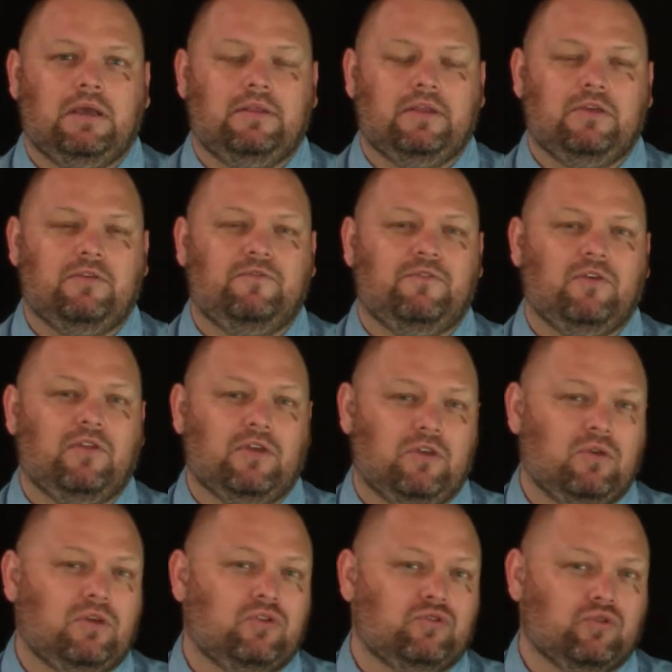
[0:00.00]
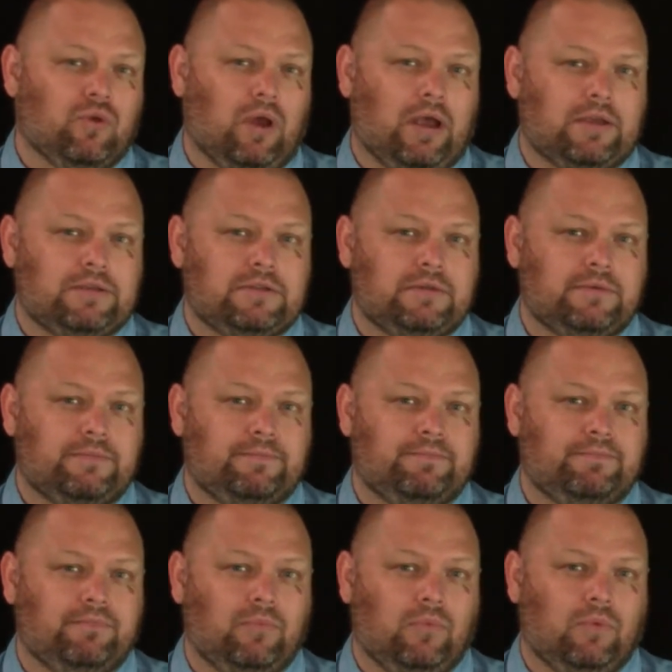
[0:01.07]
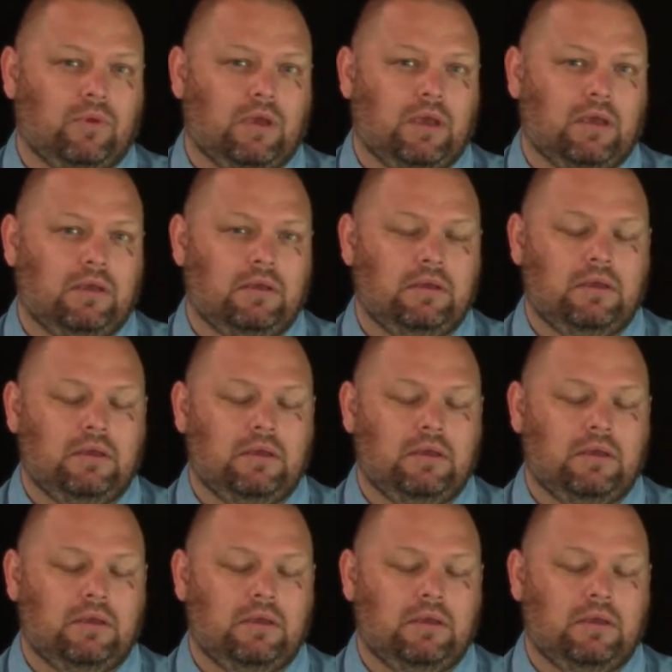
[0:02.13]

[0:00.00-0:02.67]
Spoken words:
that you feel that you can trust. Okay?